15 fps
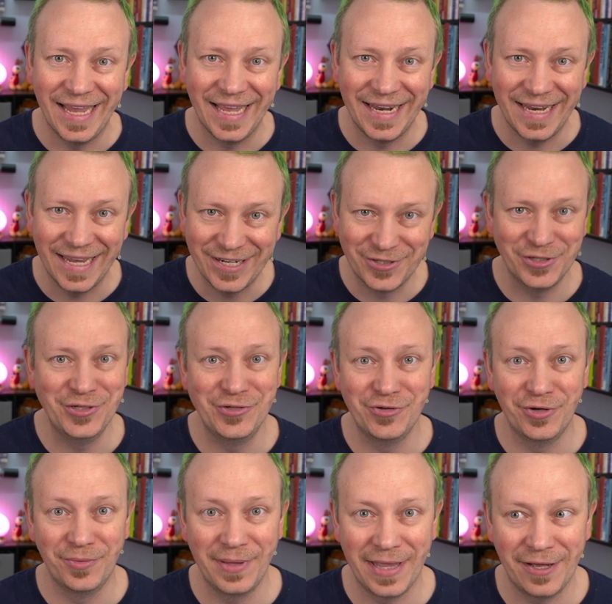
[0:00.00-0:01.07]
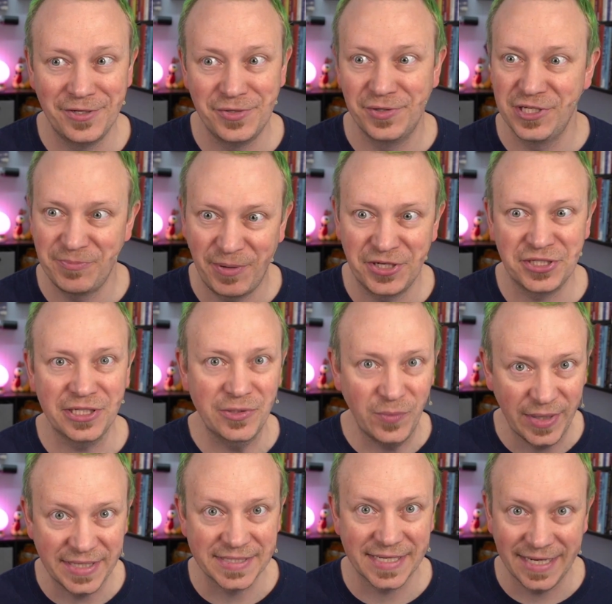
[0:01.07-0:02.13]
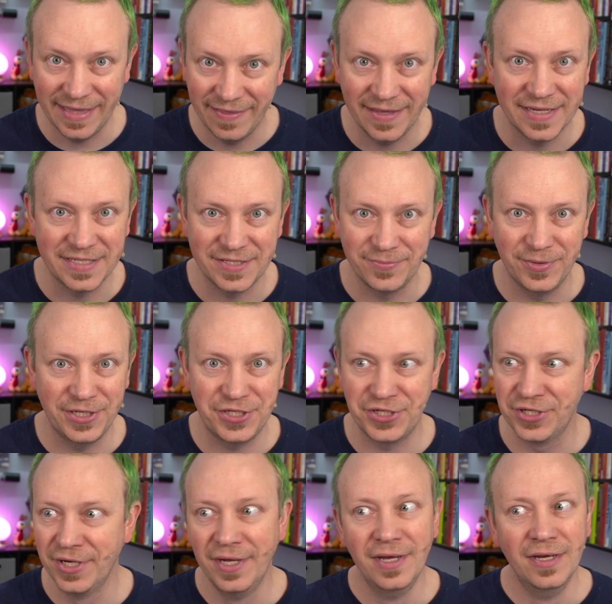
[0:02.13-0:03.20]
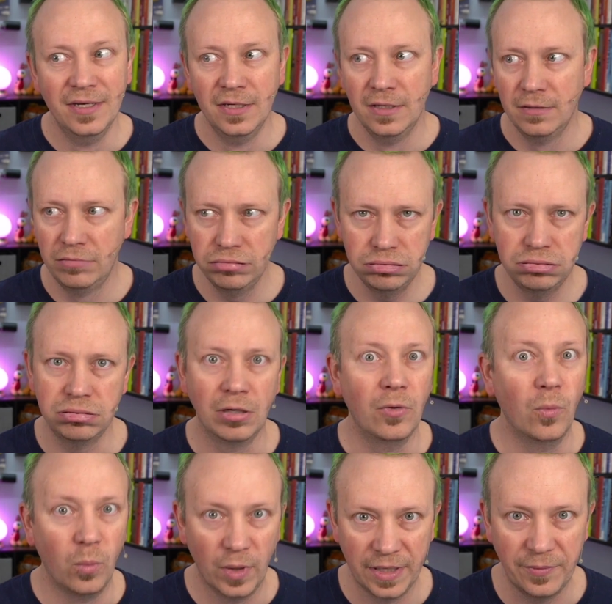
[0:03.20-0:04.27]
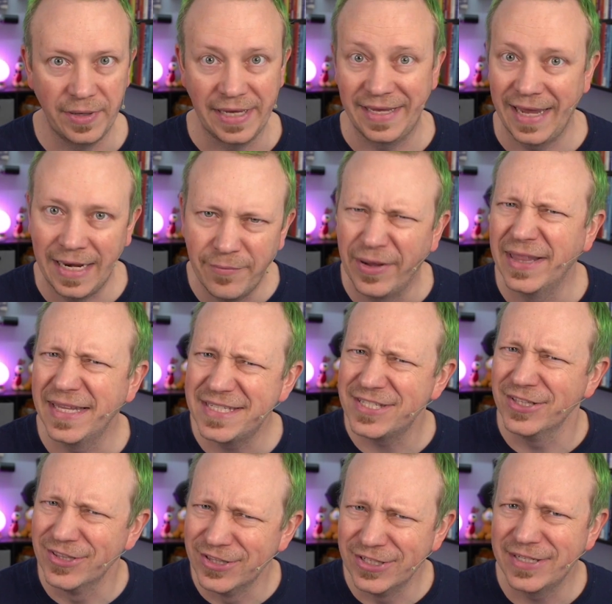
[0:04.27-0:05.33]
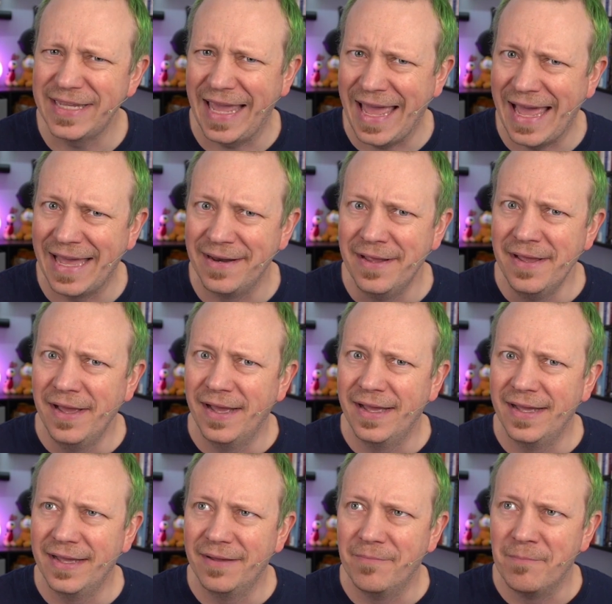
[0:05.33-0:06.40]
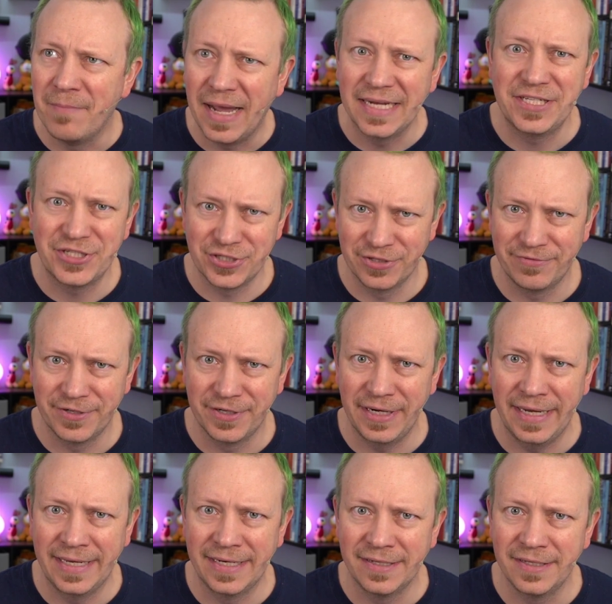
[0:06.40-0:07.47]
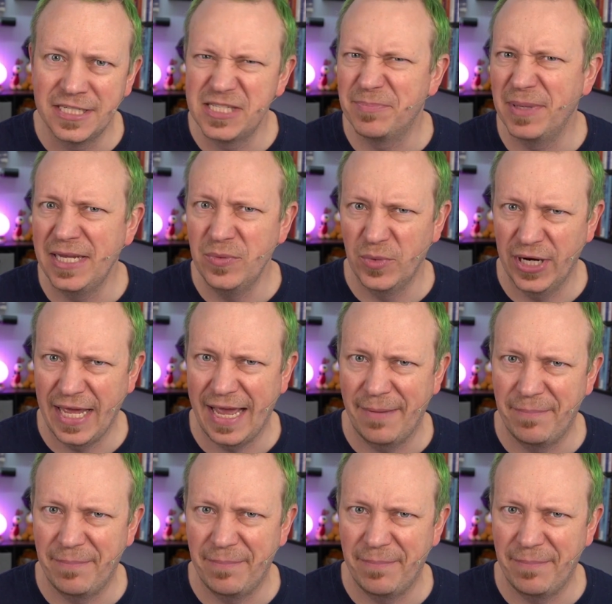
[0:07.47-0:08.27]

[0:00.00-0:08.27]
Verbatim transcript: and I couldn't do it without you, especially weeks like this, which what a week. Anyway, let's look at uh, my server and I'll explain what